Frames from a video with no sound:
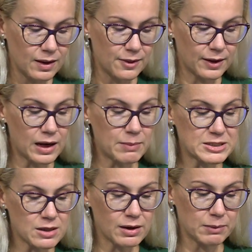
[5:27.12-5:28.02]
In the
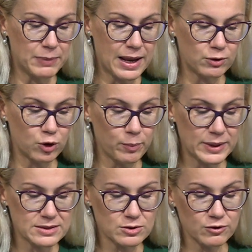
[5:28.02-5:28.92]
climate target plan, we
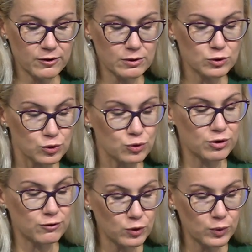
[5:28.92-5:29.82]
commit to
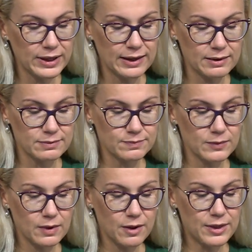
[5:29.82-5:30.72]
reviewing
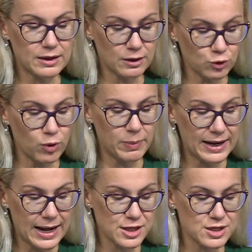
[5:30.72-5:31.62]
the renewable
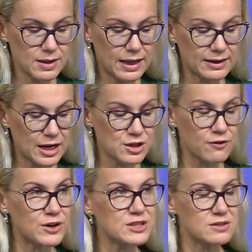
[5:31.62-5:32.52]
energy and energy
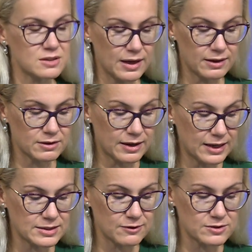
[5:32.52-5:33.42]
efficiency
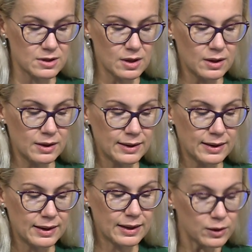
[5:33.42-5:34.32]
directives,
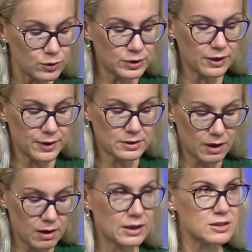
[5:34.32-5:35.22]
including the
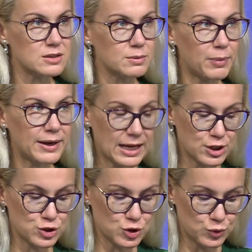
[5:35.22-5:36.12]
targets by
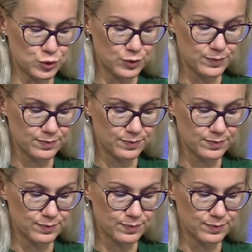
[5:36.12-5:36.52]
next June.